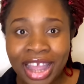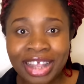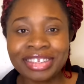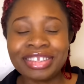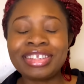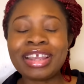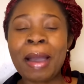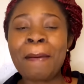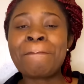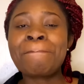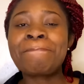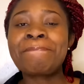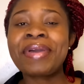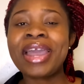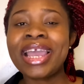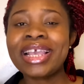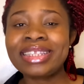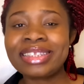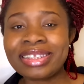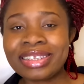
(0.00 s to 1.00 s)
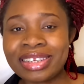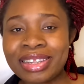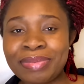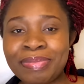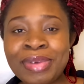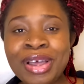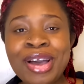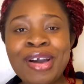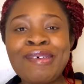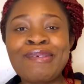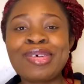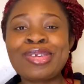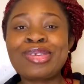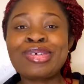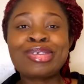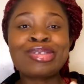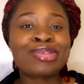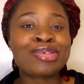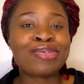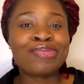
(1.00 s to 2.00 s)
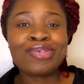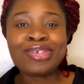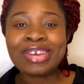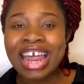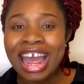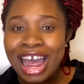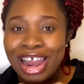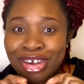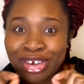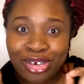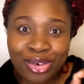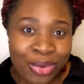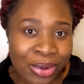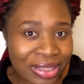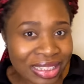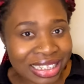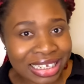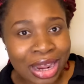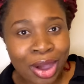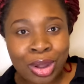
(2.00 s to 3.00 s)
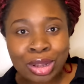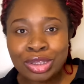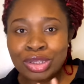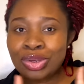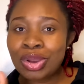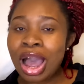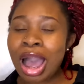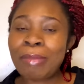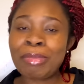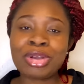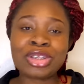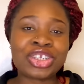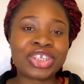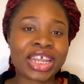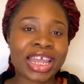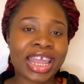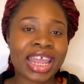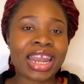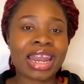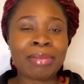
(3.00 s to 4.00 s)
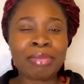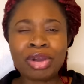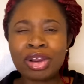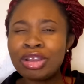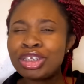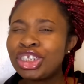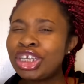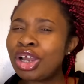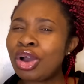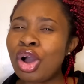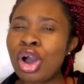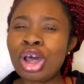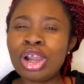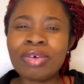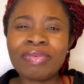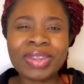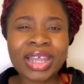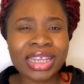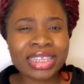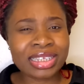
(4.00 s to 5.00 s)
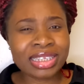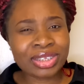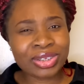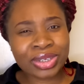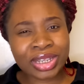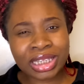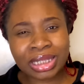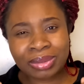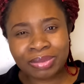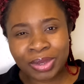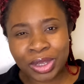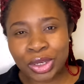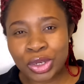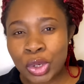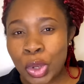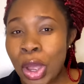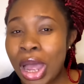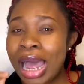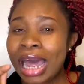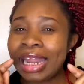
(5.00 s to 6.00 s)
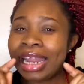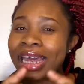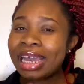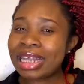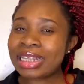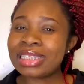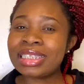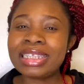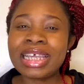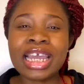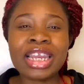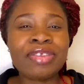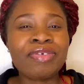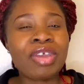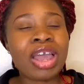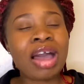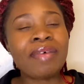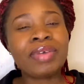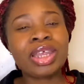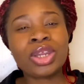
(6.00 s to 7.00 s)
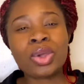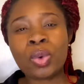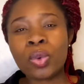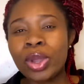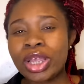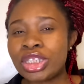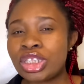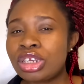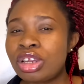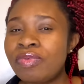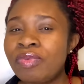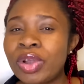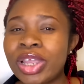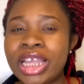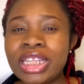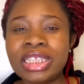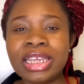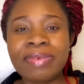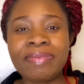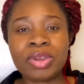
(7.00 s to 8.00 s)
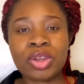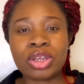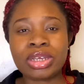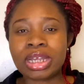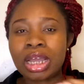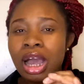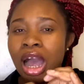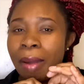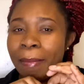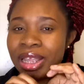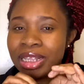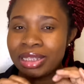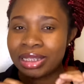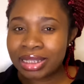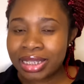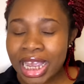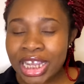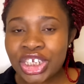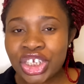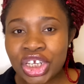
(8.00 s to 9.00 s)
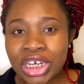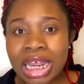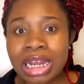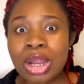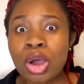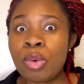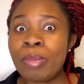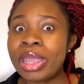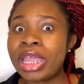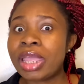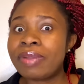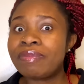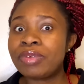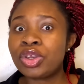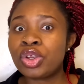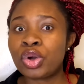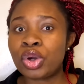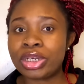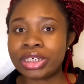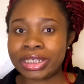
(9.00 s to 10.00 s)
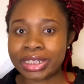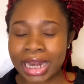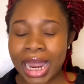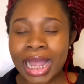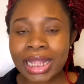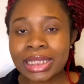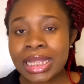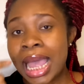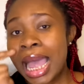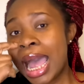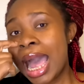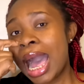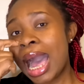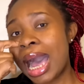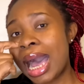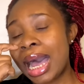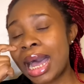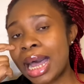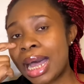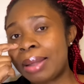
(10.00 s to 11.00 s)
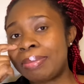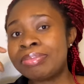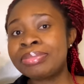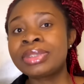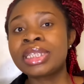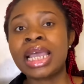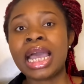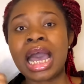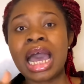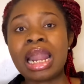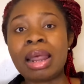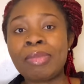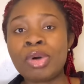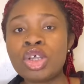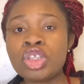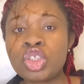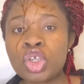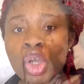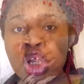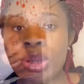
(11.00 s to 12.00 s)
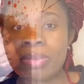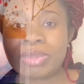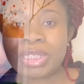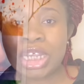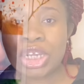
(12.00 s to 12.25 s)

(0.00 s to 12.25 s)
their pay slip. For those of you that are nosy, that want to know how much they earn, I'm going to share all of that in today's video. Like I said, if you have any questions, don't forget to leave it on the comment section and I'll make a video on that. And I'm also going to tell